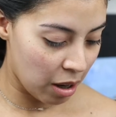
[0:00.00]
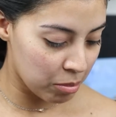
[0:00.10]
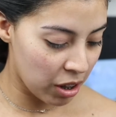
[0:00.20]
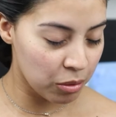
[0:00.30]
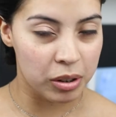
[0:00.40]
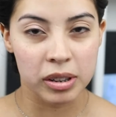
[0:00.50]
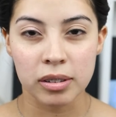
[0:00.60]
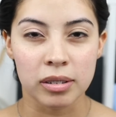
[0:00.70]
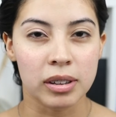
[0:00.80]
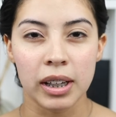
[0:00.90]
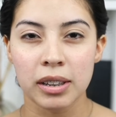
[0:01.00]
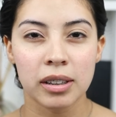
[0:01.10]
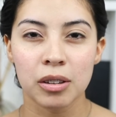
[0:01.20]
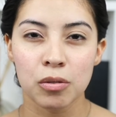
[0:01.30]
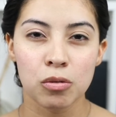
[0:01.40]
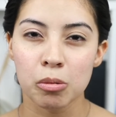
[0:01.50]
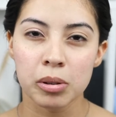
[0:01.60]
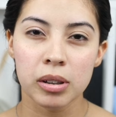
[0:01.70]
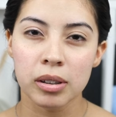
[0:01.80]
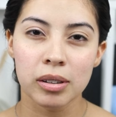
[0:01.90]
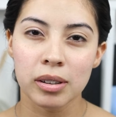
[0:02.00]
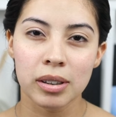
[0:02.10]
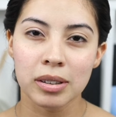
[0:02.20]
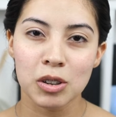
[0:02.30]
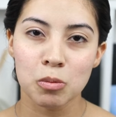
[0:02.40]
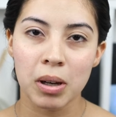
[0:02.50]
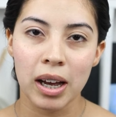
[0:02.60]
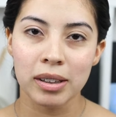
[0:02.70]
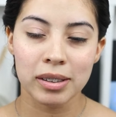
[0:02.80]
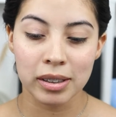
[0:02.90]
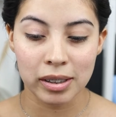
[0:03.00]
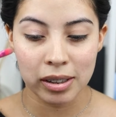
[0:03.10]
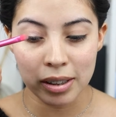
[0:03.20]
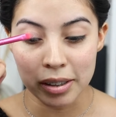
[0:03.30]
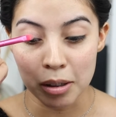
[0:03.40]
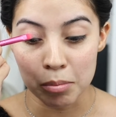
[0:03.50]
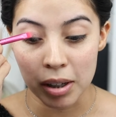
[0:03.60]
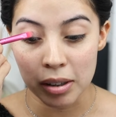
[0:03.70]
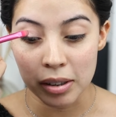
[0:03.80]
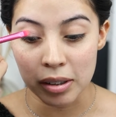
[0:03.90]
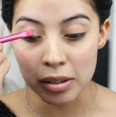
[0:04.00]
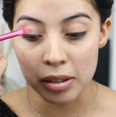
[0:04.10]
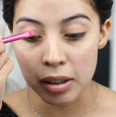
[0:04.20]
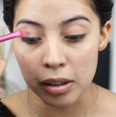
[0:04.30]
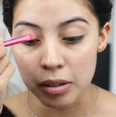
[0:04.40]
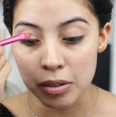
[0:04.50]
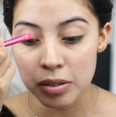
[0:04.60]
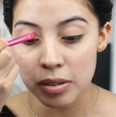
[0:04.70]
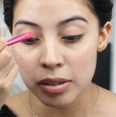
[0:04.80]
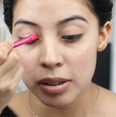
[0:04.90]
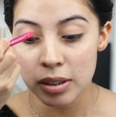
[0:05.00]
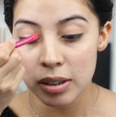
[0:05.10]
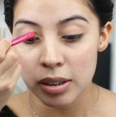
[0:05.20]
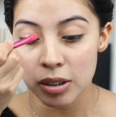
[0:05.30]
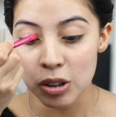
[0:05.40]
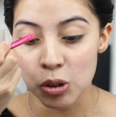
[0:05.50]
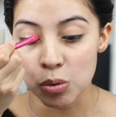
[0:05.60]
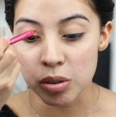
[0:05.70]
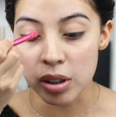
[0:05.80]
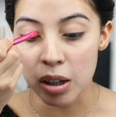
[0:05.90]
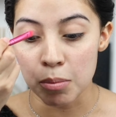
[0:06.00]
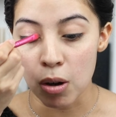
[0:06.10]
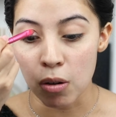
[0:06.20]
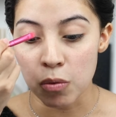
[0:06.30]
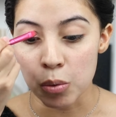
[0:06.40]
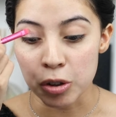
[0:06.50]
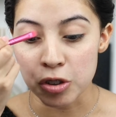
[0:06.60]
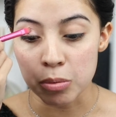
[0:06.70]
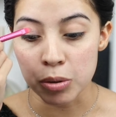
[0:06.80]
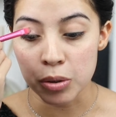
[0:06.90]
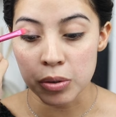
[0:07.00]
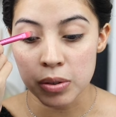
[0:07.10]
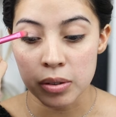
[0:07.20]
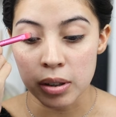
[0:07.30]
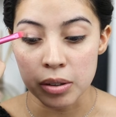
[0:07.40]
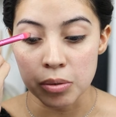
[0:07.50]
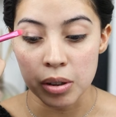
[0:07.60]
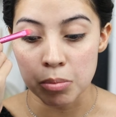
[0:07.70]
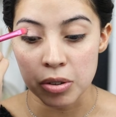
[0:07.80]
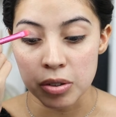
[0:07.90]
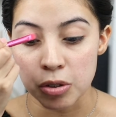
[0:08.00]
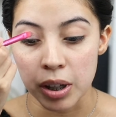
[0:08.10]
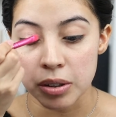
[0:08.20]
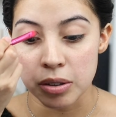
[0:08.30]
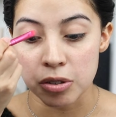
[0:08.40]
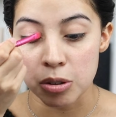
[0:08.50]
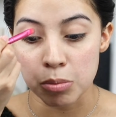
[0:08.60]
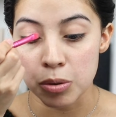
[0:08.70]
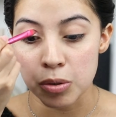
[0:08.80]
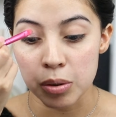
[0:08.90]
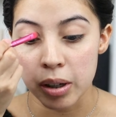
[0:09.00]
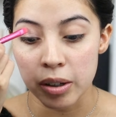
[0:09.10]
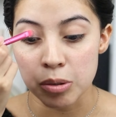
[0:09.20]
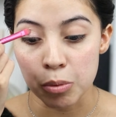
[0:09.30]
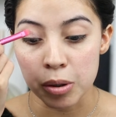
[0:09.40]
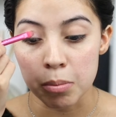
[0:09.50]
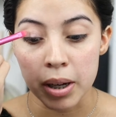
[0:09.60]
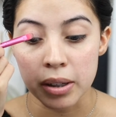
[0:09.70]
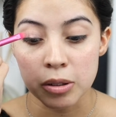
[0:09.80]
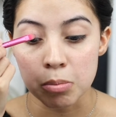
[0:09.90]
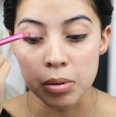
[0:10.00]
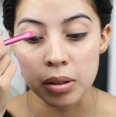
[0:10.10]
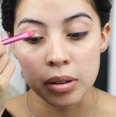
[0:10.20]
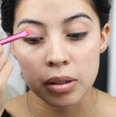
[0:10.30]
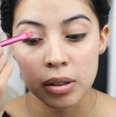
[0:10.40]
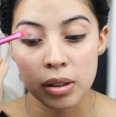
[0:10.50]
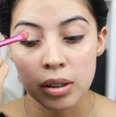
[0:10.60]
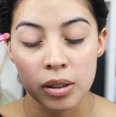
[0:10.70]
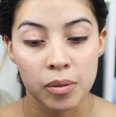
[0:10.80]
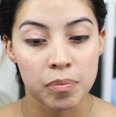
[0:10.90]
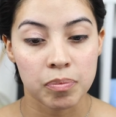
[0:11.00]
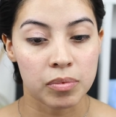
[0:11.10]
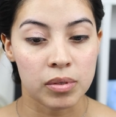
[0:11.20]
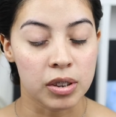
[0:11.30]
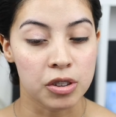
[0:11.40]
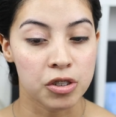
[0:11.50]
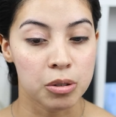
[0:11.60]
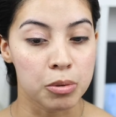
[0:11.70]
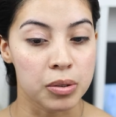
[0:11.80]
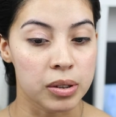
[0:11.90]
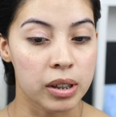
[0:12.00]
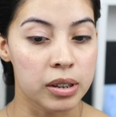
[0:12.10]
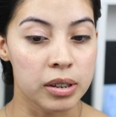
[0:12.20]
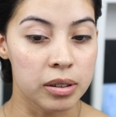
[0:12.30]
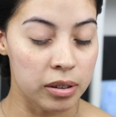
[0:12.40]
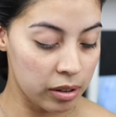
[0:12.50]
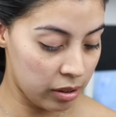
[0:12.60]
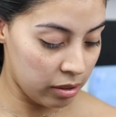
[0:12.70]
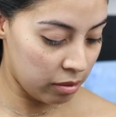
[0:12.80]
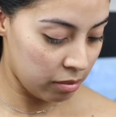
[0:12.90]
I'm not really liking the formula in this palette, and I'm not liking the colors. Usually I'm all for shimmers. I'm just attracted to shimmers, you guys, more than mattes, but this shimmer is not it.